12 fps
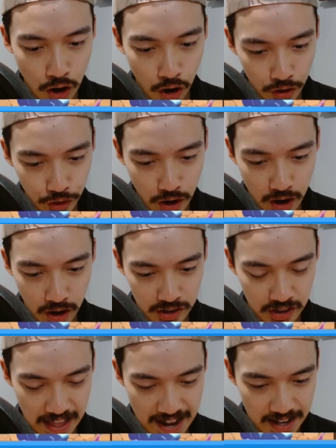All the Hogs
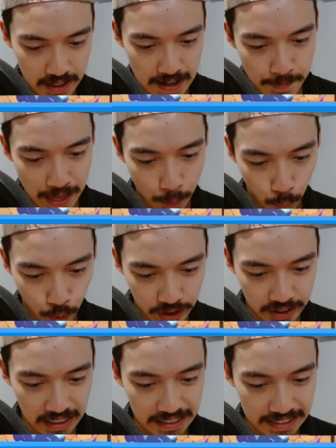land, and we're
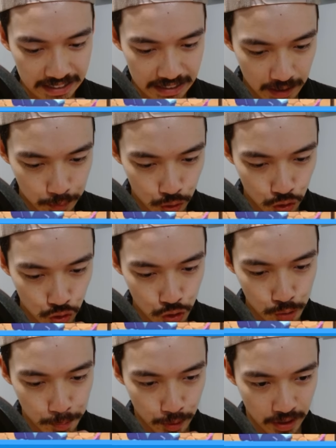going to clean things up
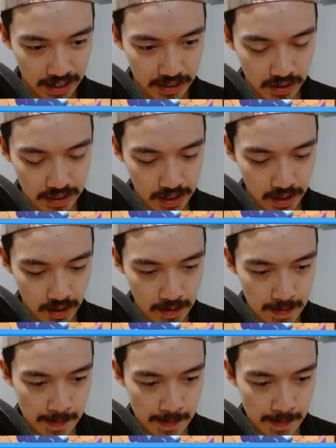super nicely there.